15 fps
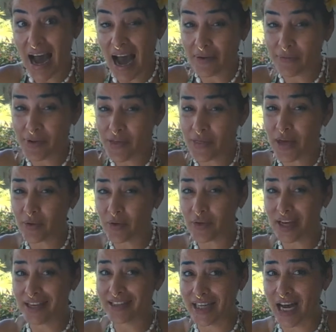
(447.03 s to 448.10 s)
everything will
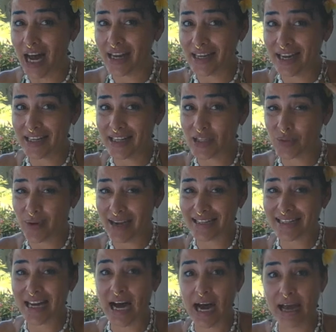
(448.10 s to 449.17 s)
get done in its right
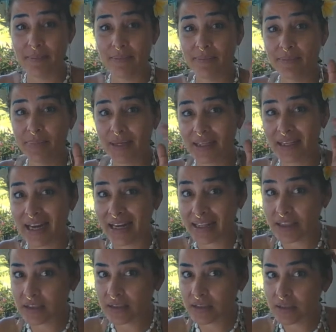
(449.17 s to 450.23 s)
time, but
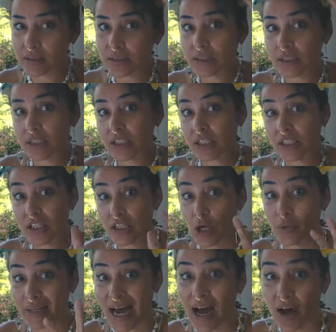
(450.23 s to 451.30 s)
like
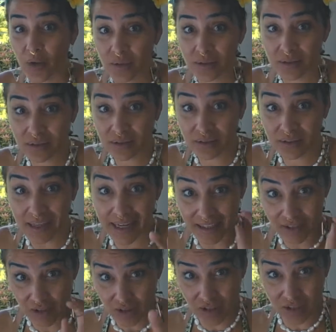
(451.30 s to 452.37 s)
slow down, like
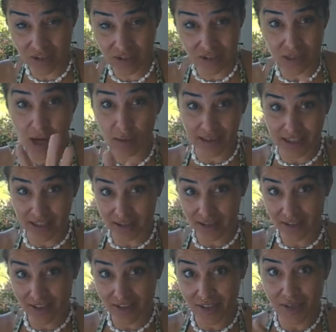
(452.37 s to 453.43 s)
slowly,
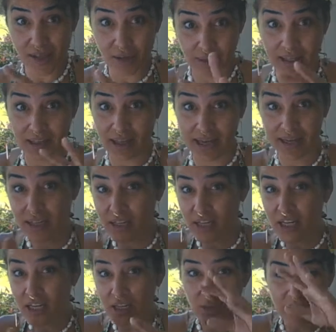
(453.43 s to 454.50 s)
like
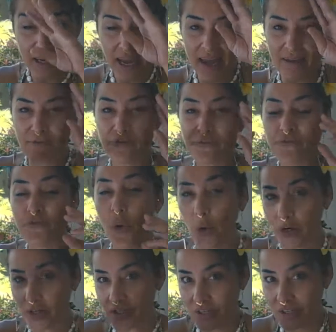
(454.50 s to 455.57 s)
you can't
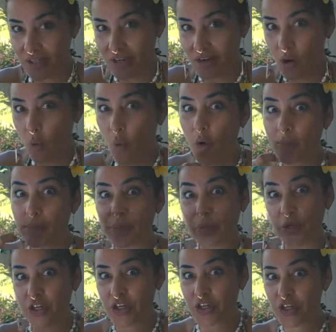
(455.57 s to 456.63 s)
force or
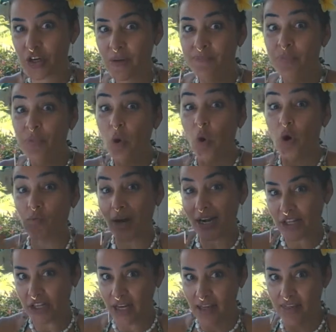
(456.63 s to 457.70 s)
push or
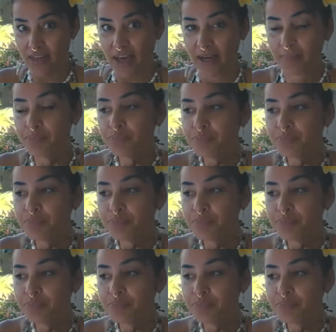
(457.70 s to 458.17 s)
rush anything.